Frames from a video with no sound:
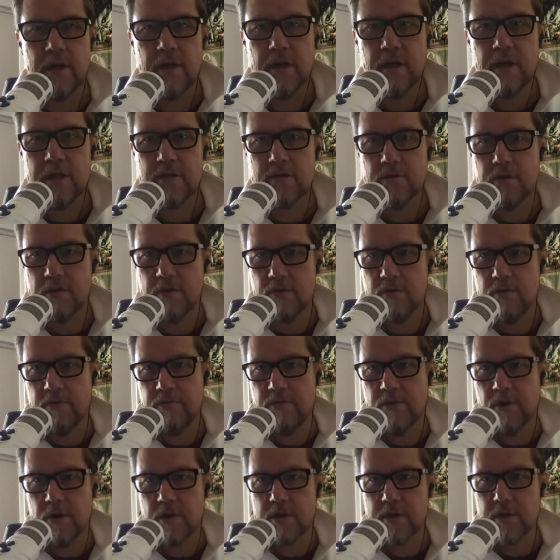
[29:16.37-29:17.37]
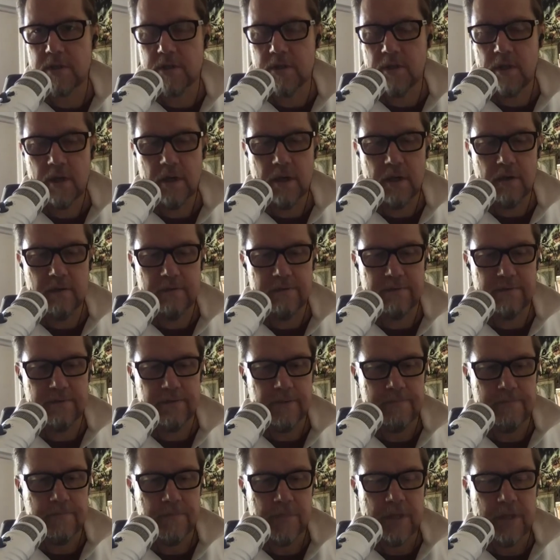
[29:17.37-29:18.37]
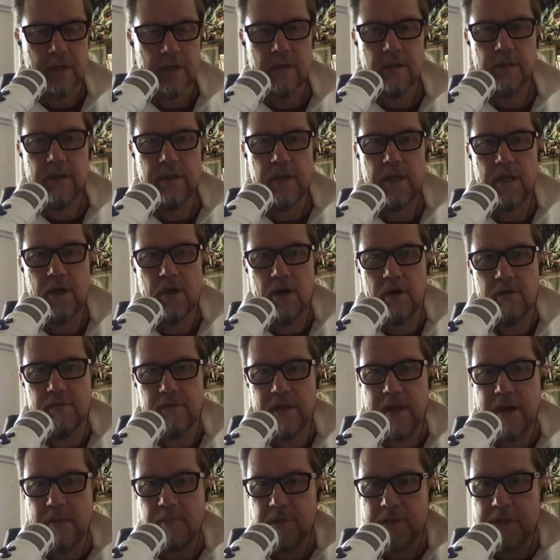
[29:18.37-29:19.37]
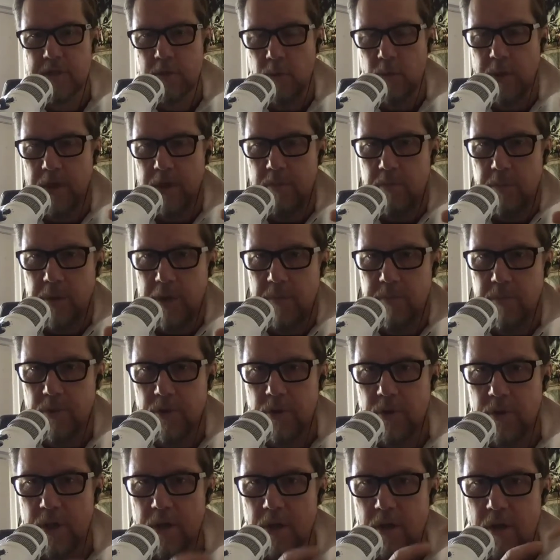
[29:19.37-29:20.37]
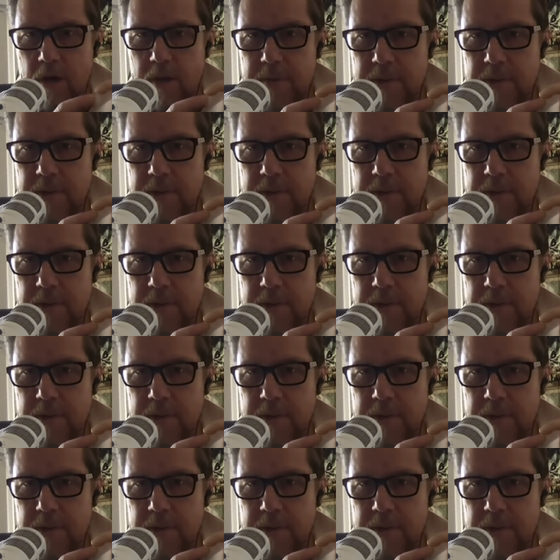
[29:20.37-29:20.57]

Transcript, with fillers: I think I saw it through Vox of the overlap between people who are